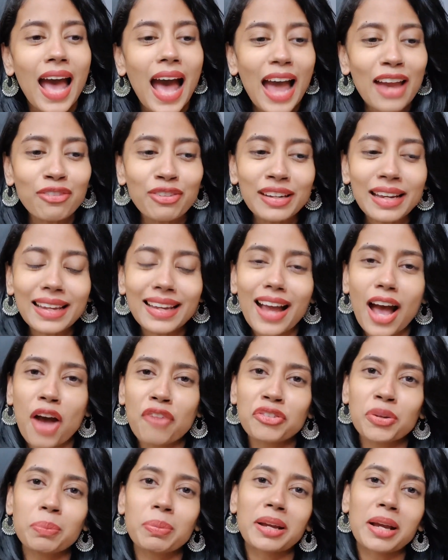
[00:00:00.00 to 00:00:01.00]
I feel like
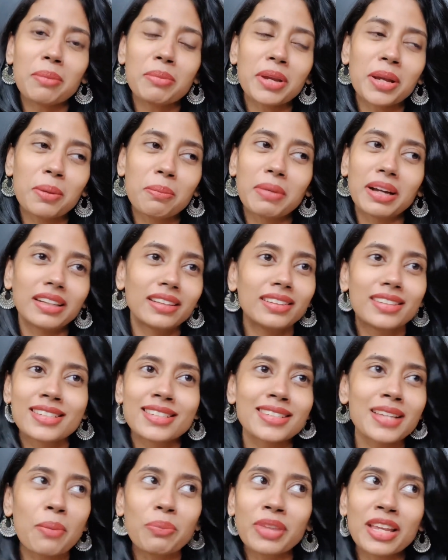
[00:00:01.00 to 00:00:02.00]
after becoming a mother,
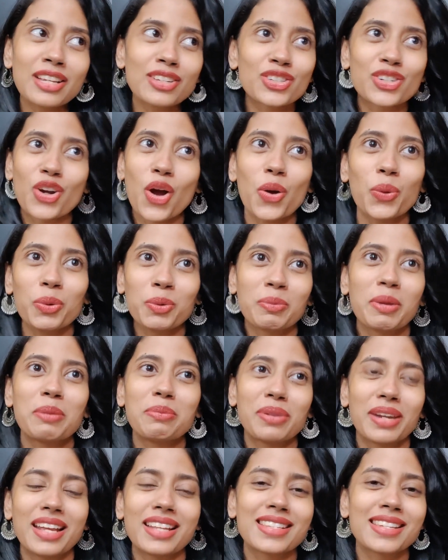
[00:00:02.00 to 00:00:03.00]
something's wrong with my
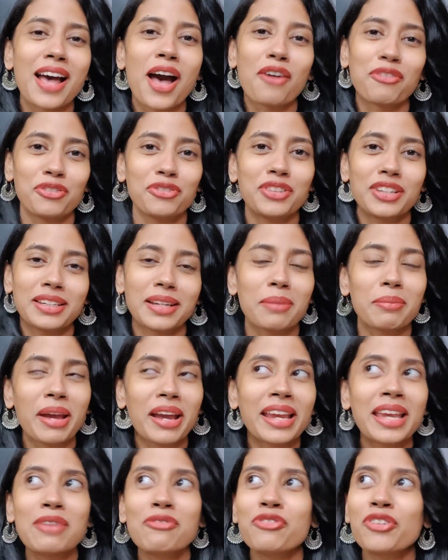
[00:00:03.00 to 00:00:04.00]
brains half of the time. I
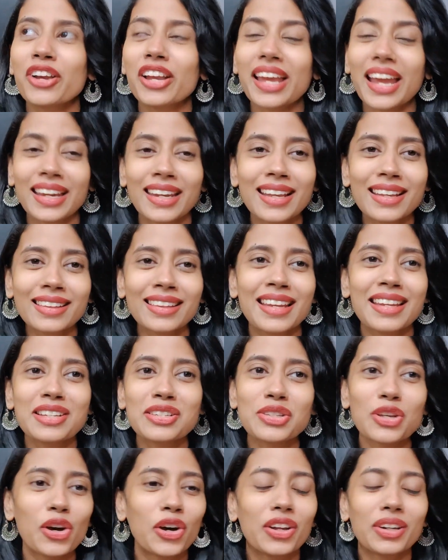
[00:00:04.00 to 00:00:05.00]
keep forgetting things
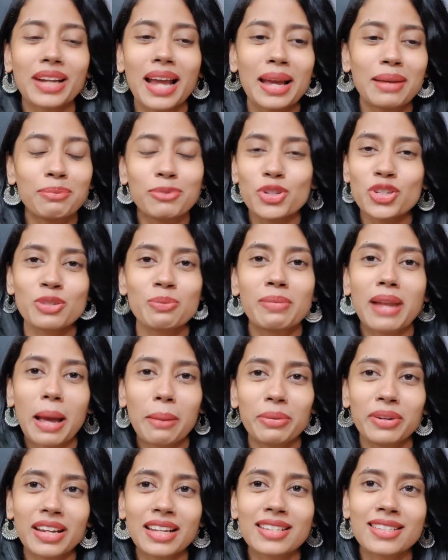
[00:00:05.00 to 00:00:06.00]
or I'm just
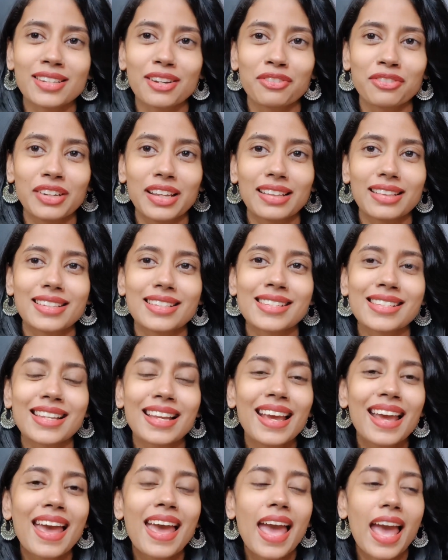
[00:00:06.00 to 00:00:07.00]
blabbering stuff like this.
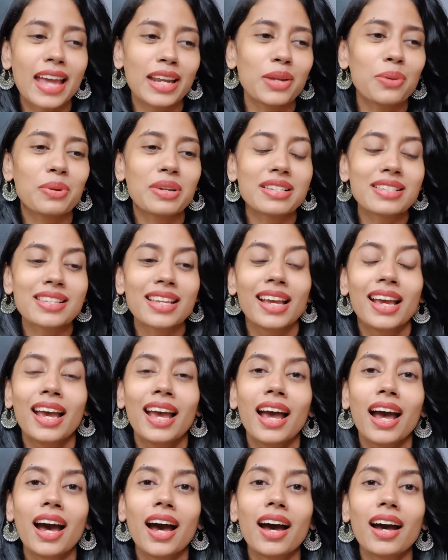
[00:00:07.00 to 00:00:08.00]
Anyways,
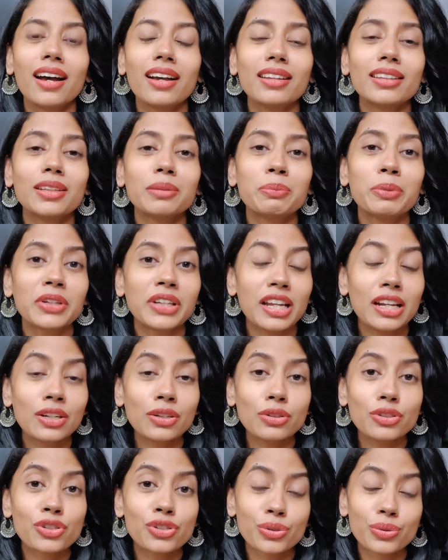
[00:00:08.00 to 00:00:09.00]
uh, the potato
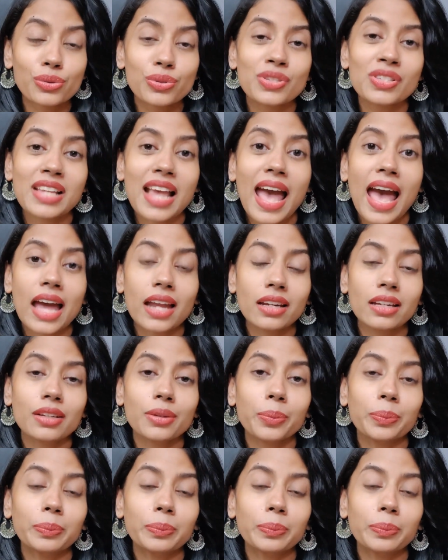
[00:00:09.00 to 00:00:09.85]
juice and